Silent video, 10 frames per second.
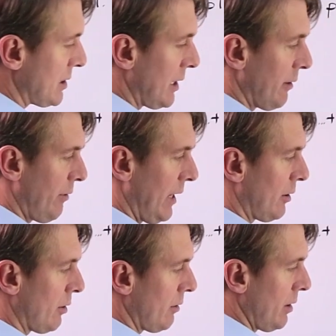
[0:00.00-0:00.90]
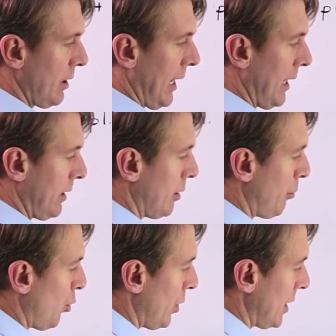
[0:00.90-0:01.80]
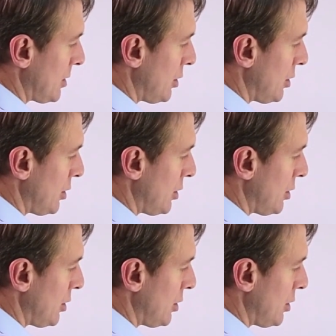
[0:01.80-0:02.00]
See the hand here pointing